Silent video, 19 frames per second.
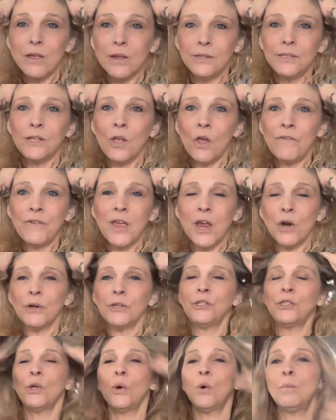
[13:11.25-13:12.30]
self-care is
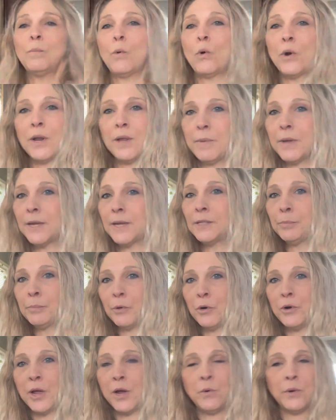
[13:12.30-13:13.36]
so important because
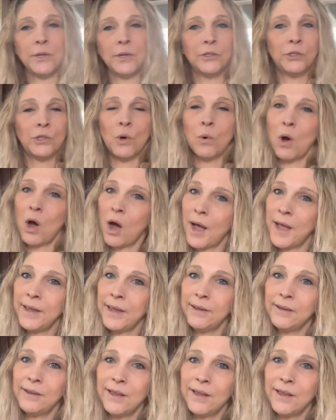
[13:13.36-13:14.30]
burnout is so high